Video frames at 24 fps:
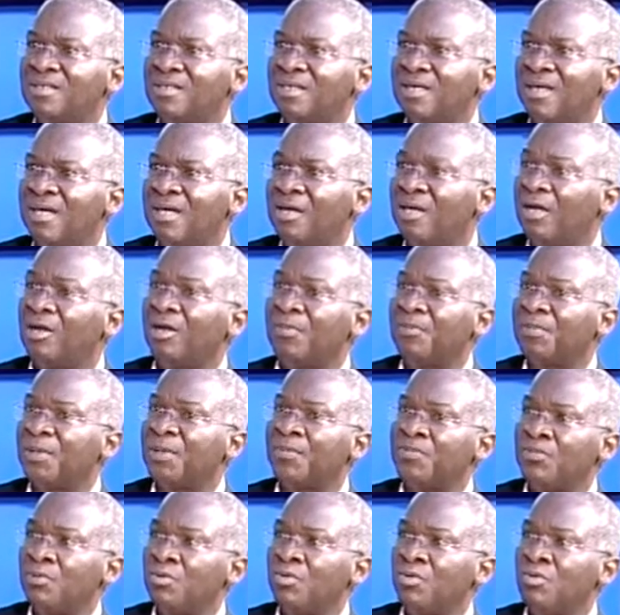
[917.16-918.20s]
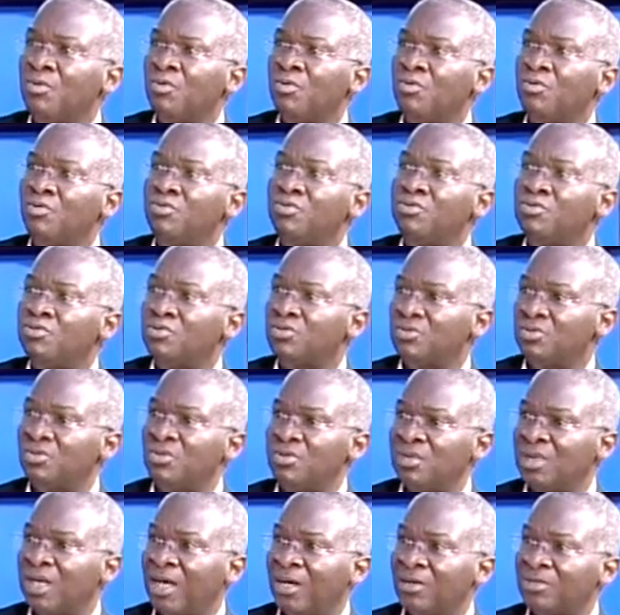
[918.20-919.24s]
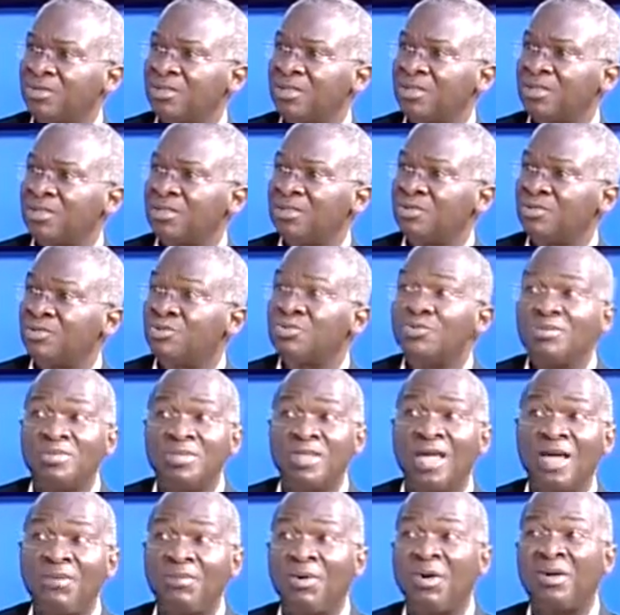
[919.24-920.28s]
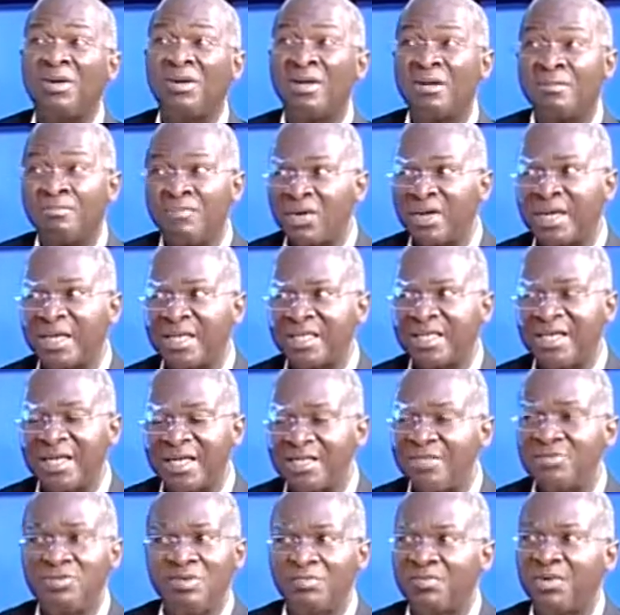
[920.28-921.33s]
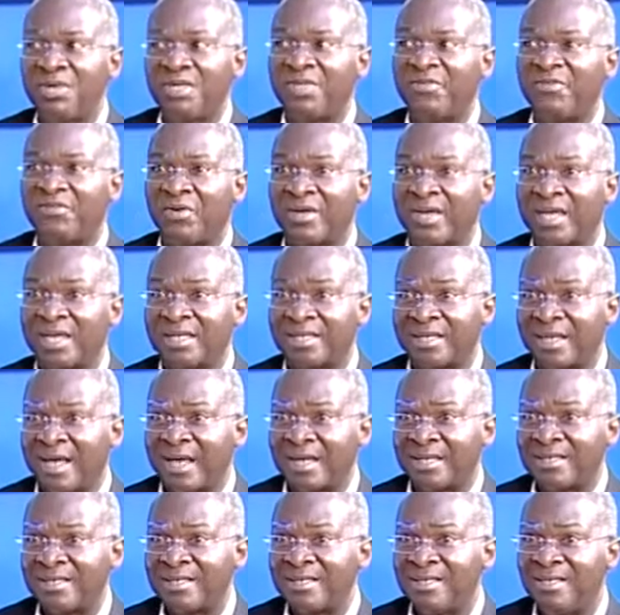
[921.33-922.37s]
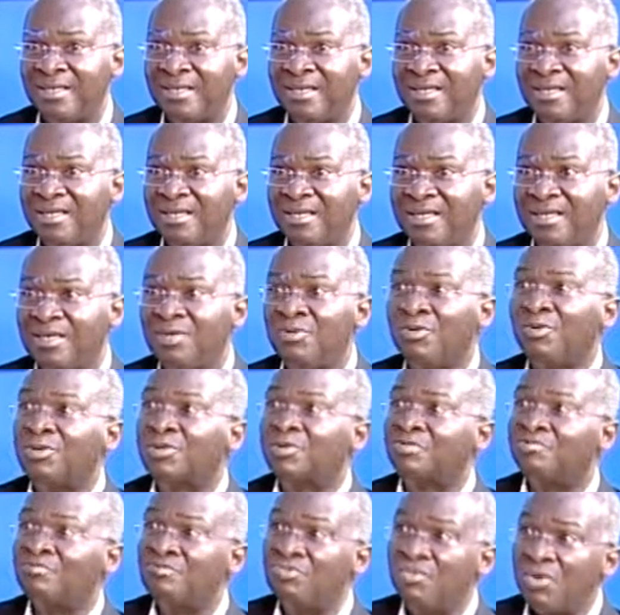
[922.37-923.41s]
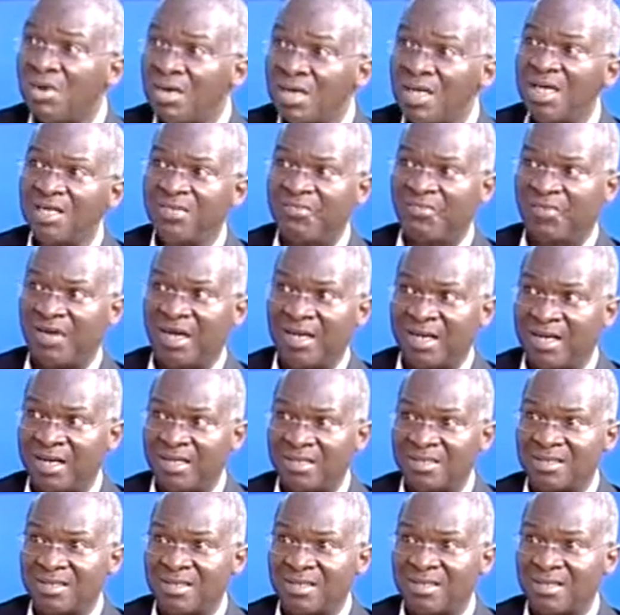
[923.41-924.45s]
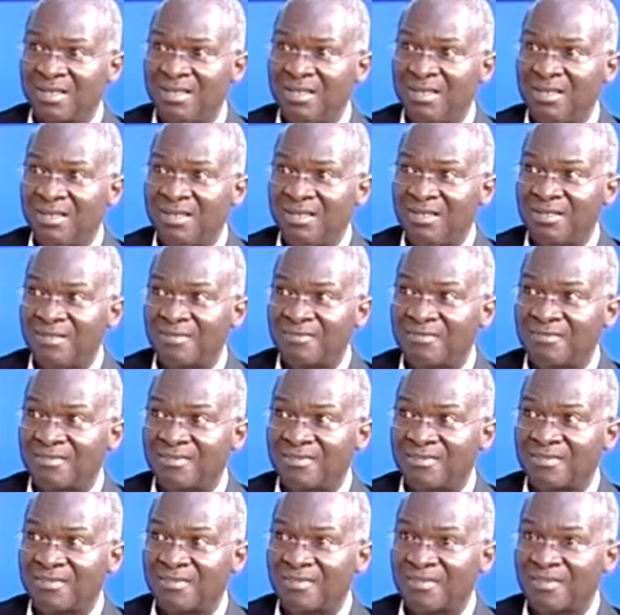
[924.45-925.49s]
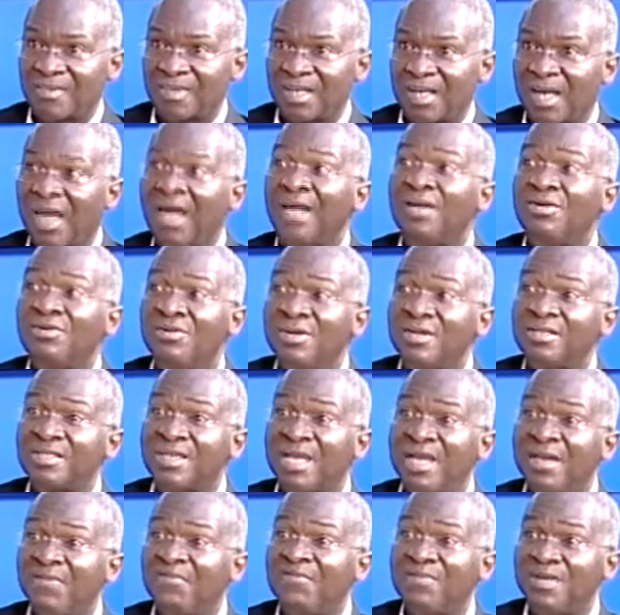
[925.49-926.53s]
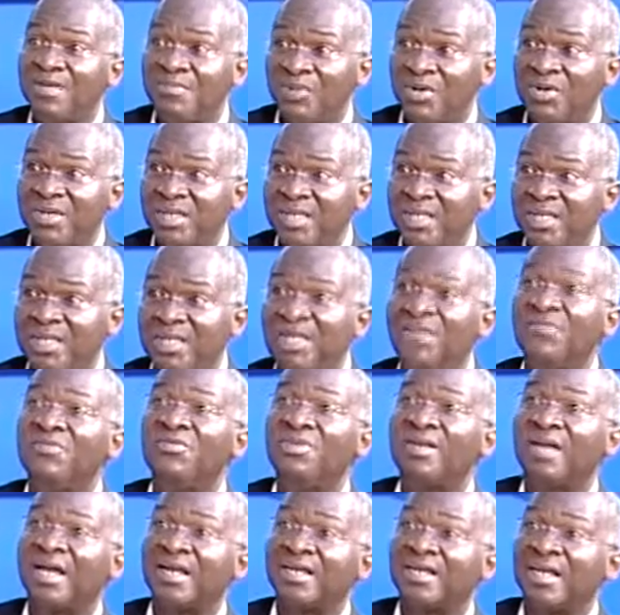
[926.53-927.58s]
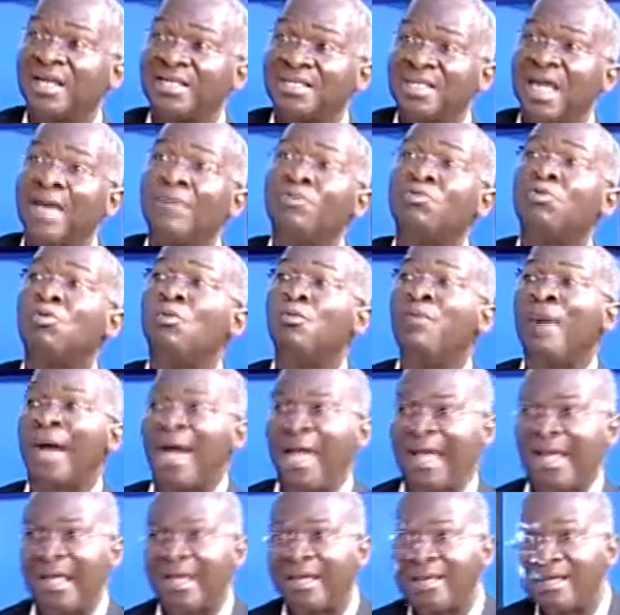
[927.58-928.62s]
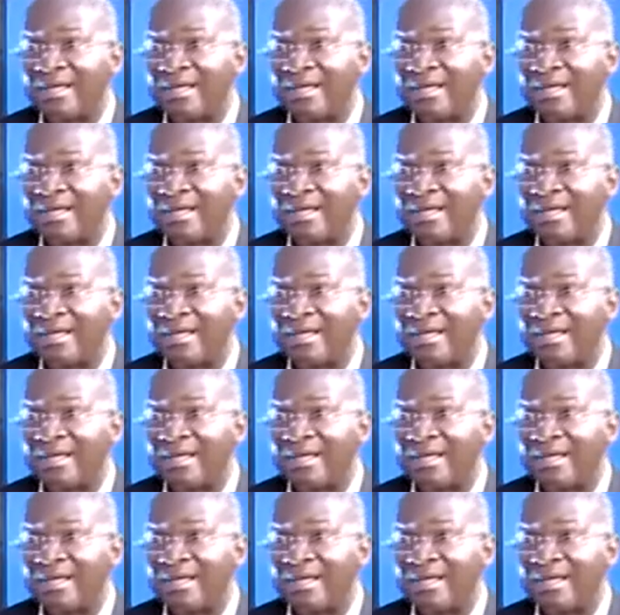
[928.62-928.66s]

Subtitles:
a lot of people who took those houses took them on a mortgage. Let nobody forget that. It was mortgage financing. And not everybody, even at that time, could buy.